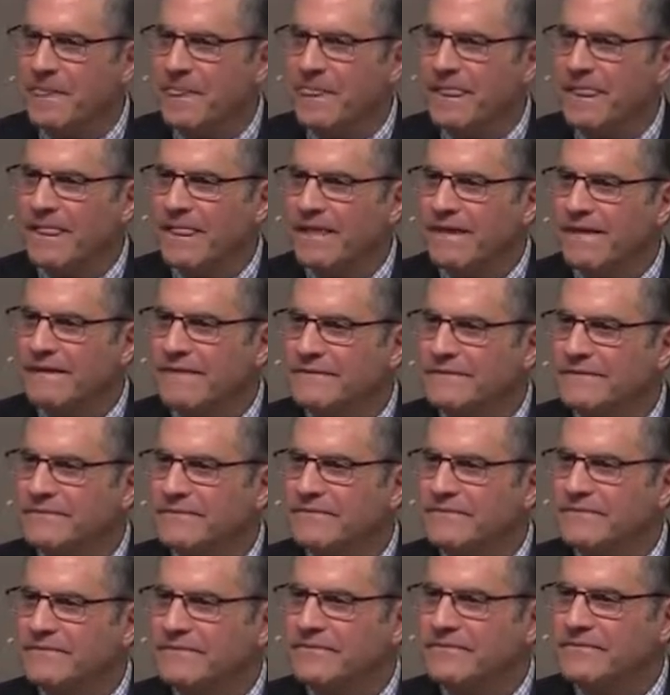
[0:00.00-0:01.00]

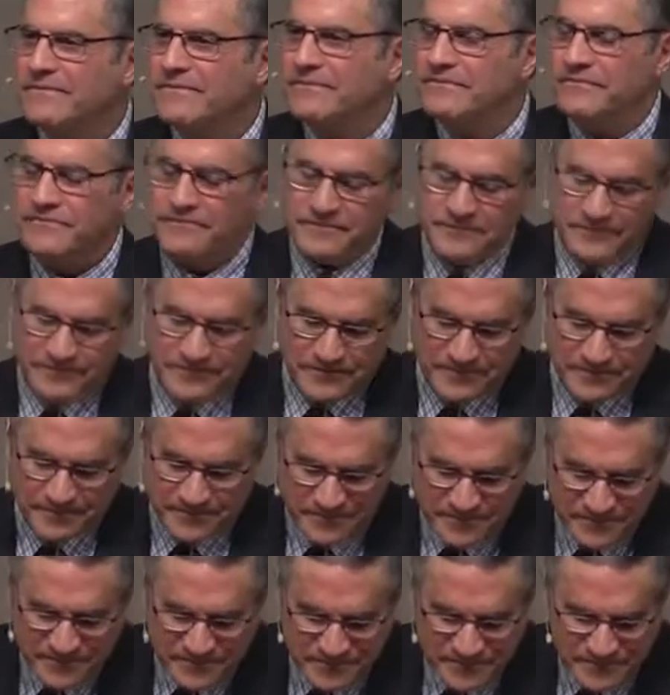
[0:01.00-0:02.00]

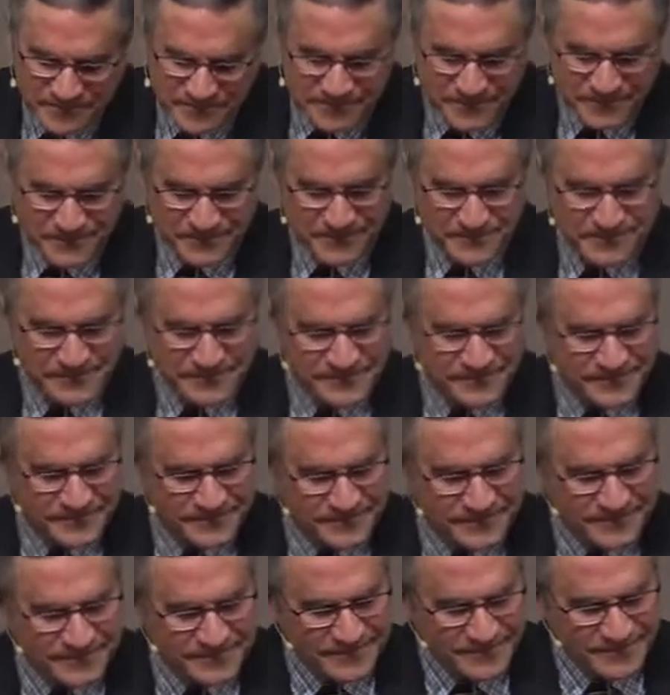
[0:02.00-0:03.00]

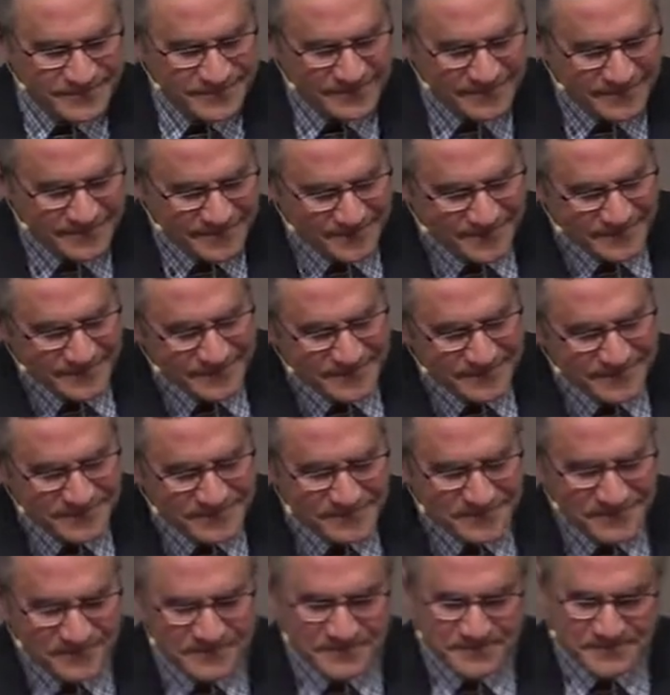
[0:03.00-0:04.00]

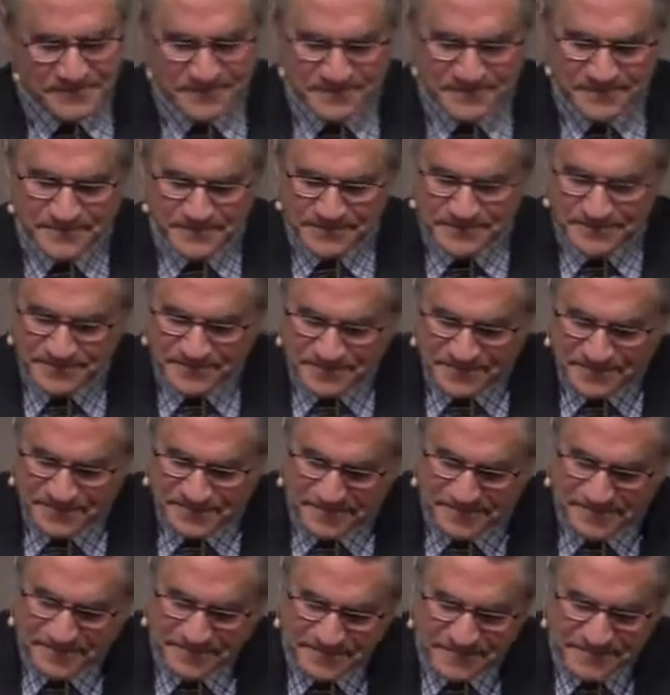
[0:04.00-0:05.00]

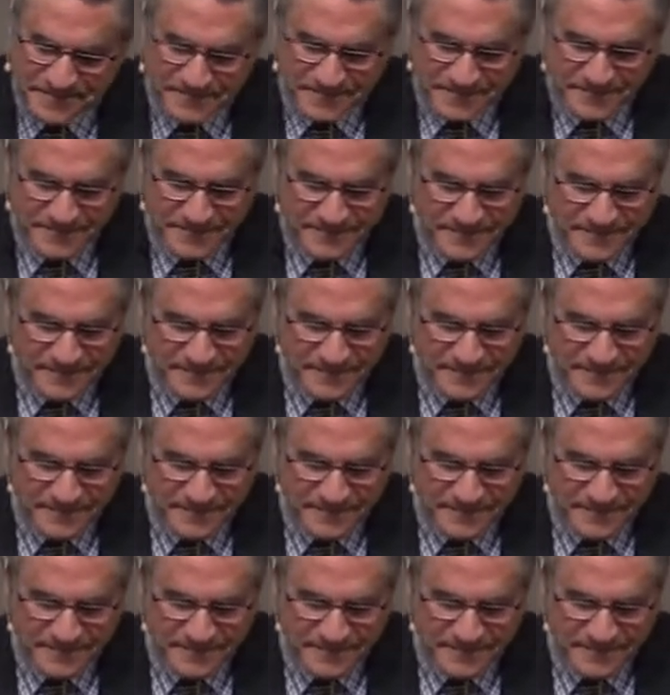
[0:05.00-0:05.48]
Nothing is said.